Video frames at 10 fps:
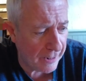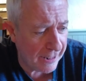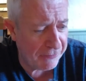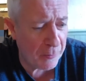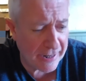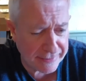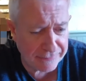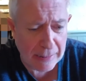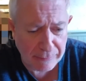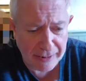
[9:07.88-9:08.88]
if you had a
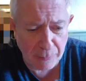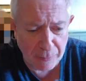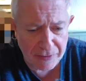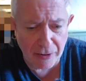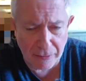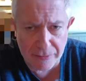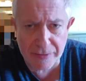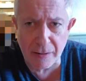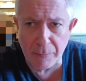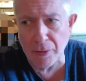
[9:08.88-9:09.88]
family with
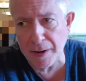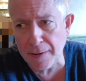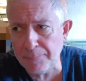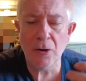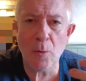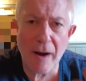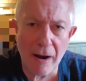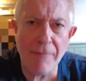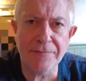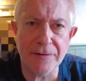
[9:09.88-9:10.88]
girls and a boy, quite
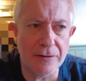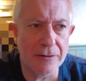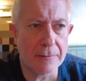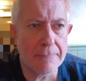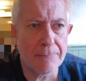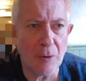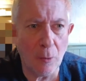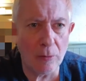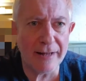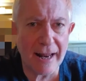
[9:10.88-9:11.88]
often
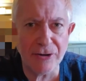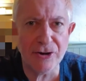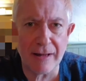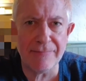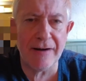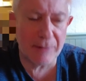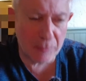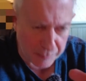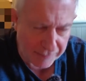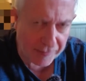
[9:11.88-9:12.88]
all the energy of that family
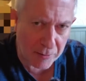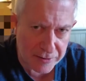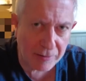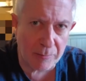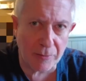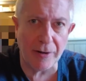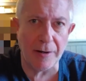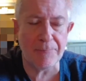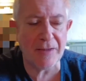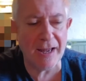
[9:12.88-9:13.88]
would be focused on the boy.
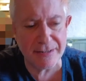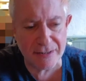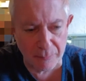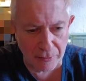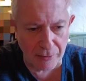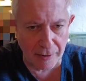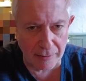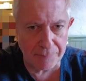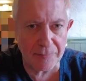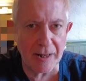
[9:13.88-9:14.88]
It's the boy,
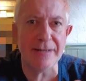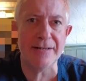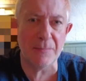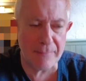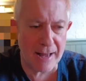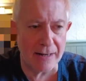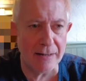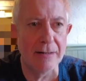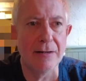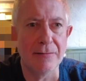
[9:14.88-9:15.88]
it's the
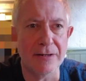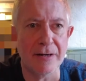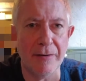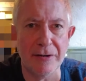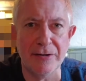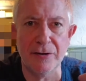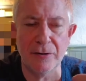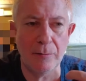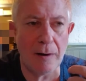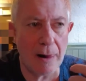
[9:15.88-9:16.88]
man that's going
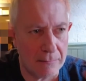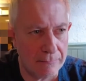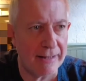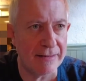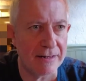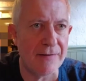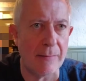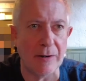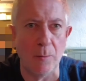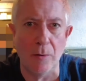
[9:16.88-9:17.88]
to make this
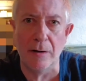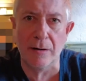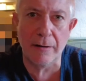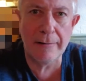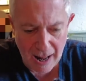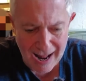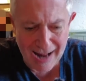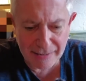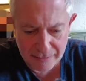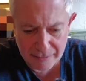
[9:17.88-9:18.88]
family work.
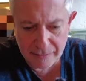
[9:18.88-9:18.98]
Anne,